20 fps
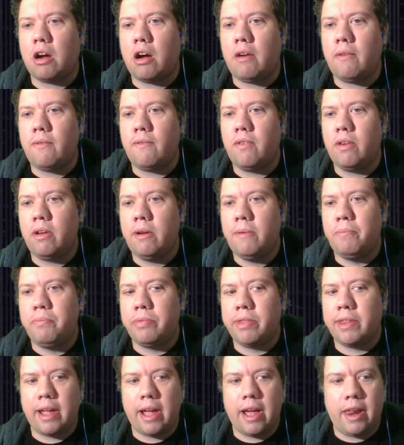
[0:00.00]
off,
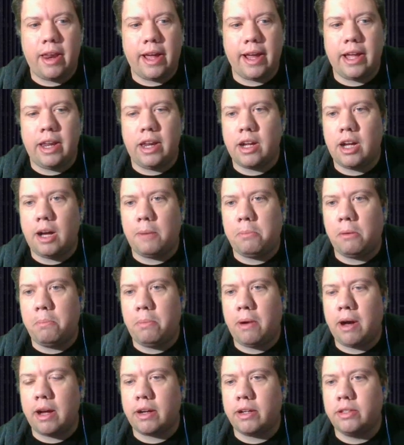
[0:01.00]
and I get a couple
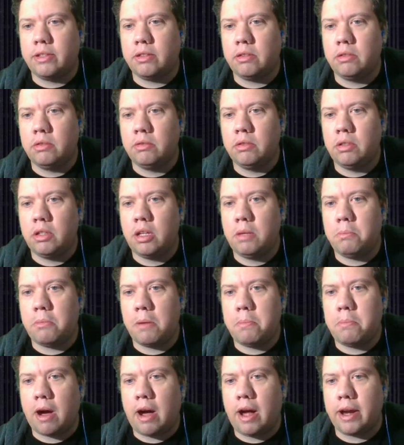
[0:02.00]
bucks in
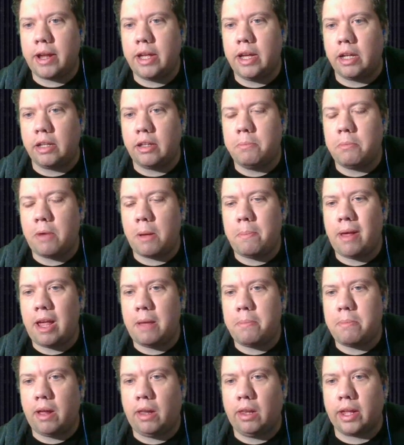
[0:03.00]
my pocket, in my
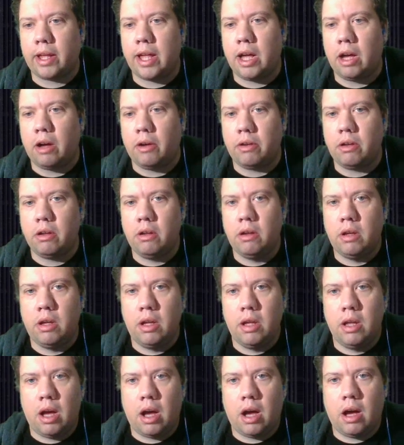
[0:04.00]
PayPal account.
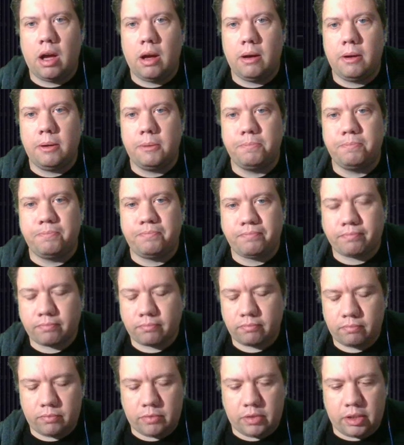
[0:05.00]

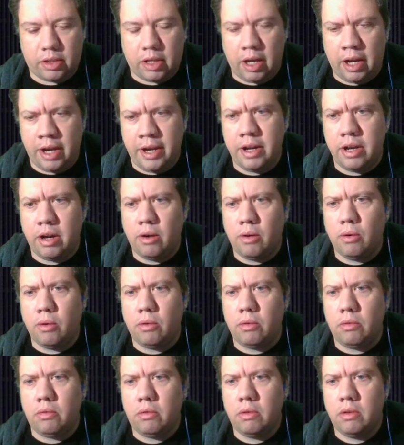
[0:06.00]
I
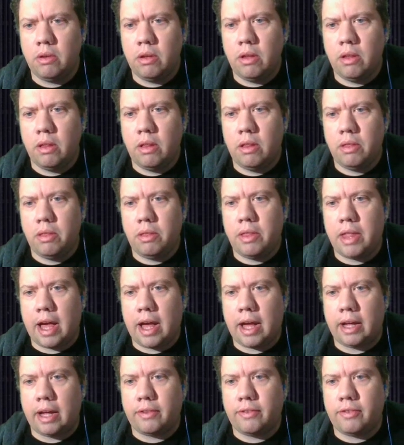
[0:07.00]
know
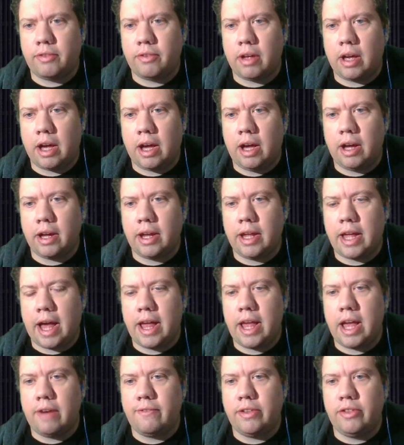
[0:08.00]
that
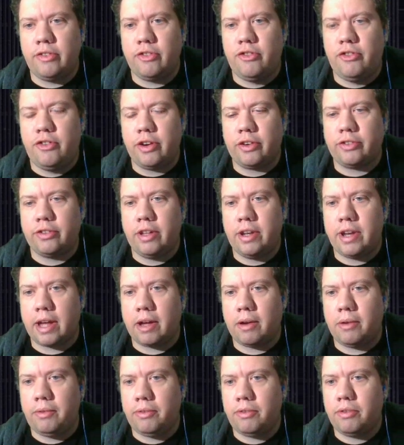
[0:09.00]
Guy Evans just
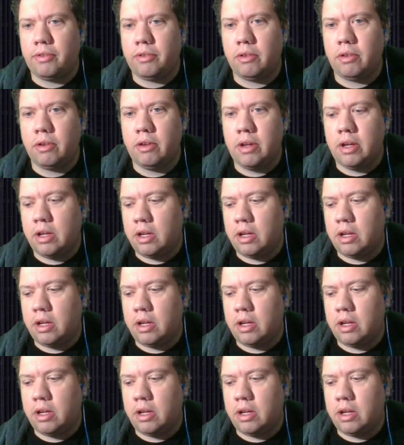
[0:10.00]
announced